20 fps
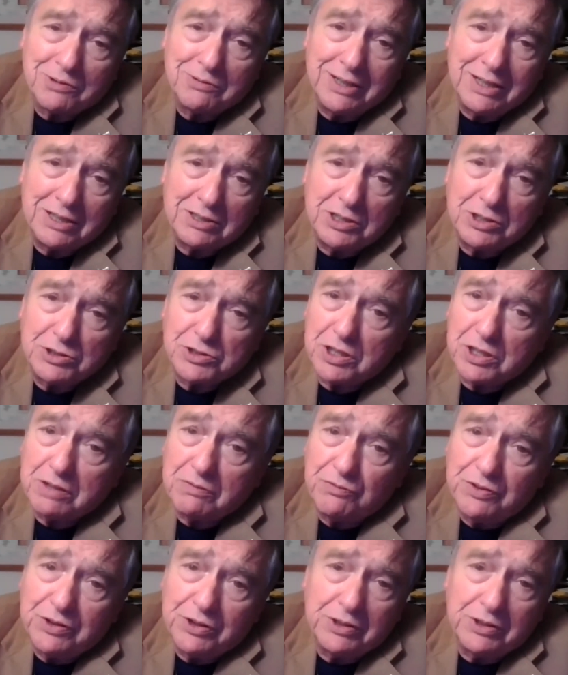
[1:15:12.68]
correct. Yeah. It's a
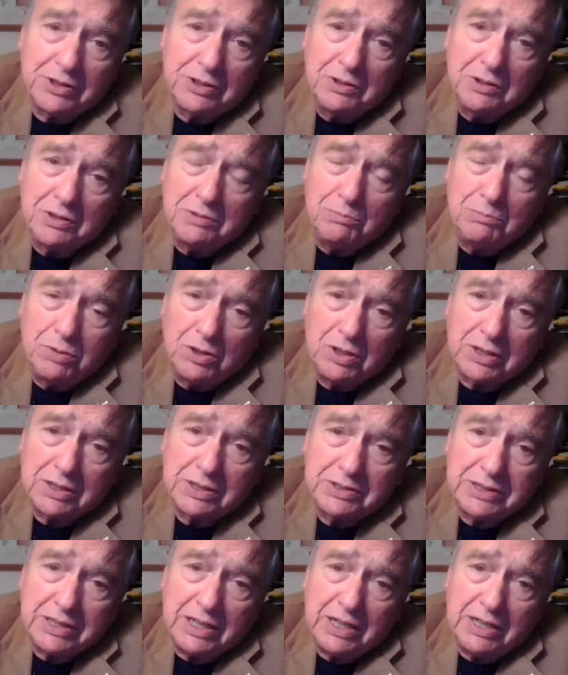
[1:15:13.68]
very good
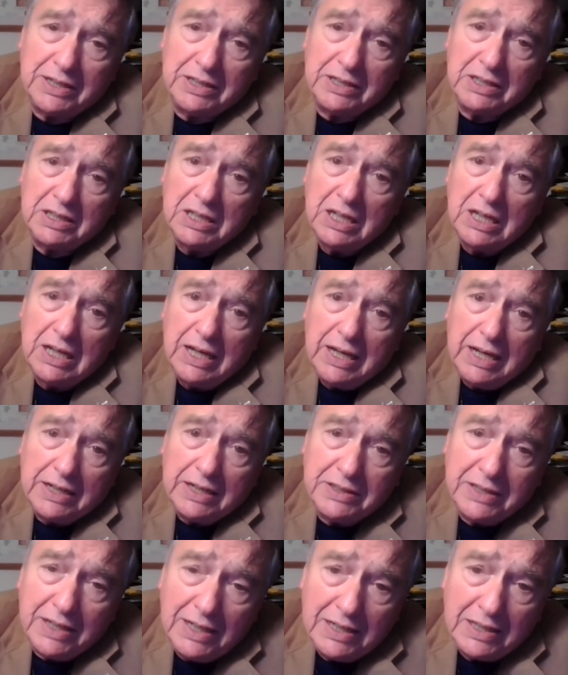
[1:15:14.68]
book, Don. And
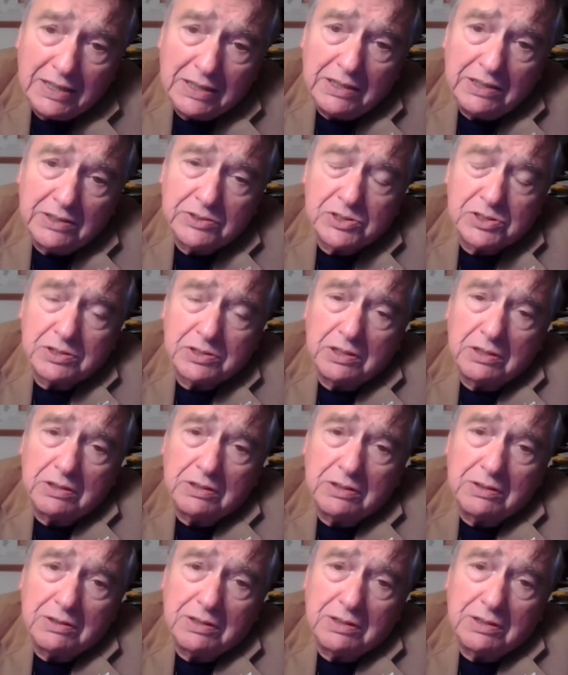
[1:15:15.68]
Don is,